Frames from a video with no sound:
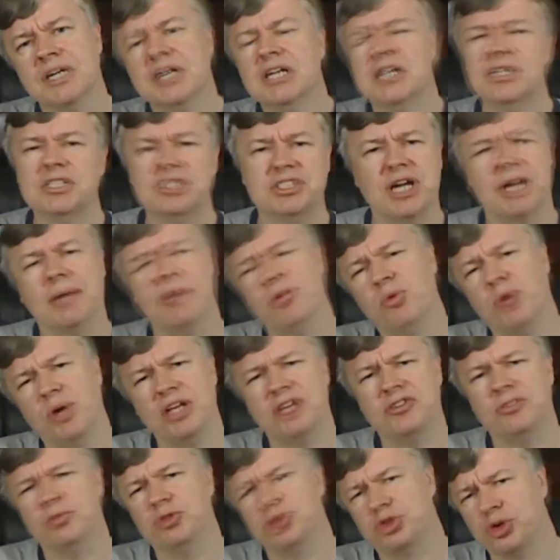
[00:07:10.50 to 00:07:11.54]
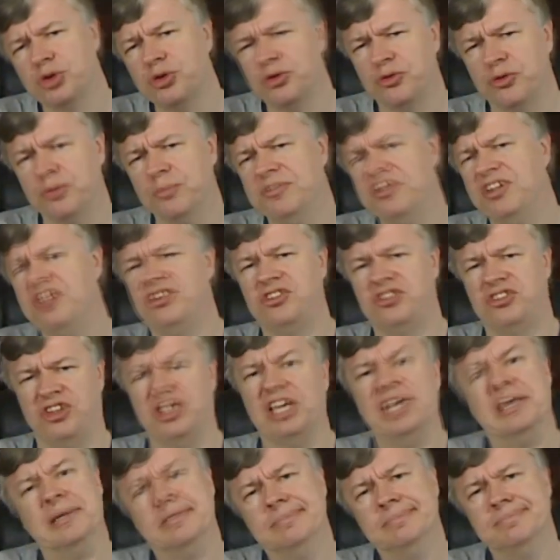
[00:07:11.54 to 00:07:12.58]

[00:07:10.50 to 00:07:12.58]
It's time that we had some truth from D.C.